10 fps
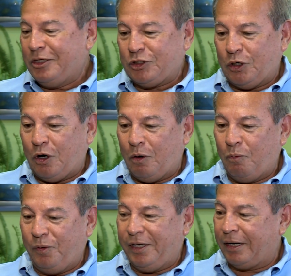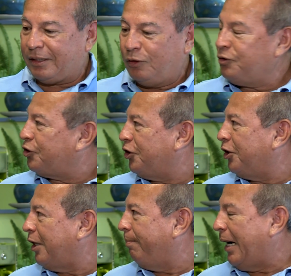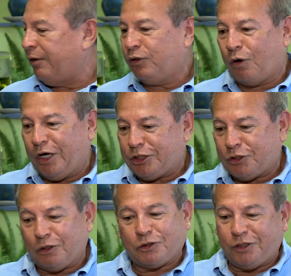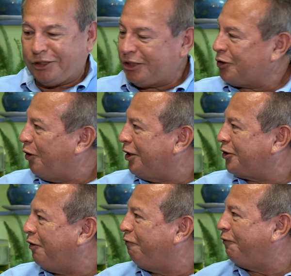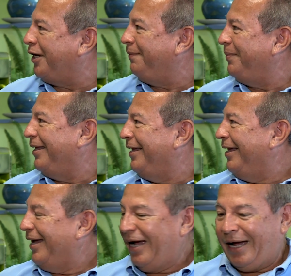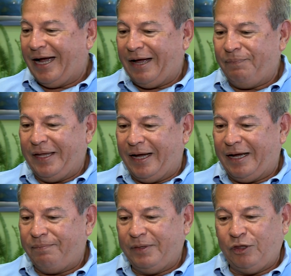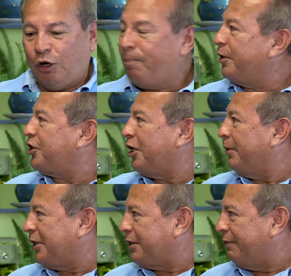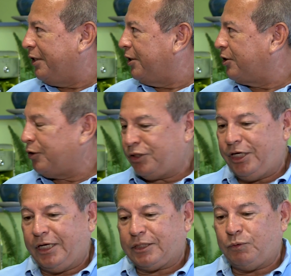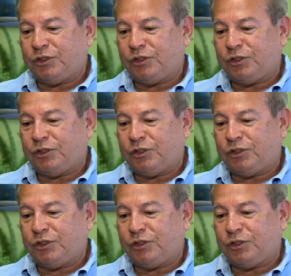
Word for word: So we are concerned about cholesterol. So this is cholesterol free. Uh, uh, no preservatives in these tortillas.